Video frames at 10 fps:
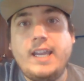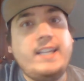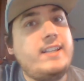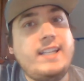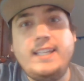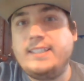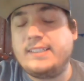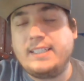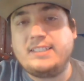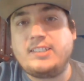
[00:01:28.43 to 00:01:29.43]
and he could
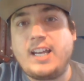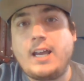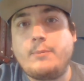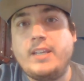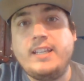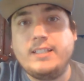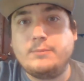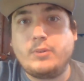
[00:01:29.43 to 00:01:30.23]
easily stop his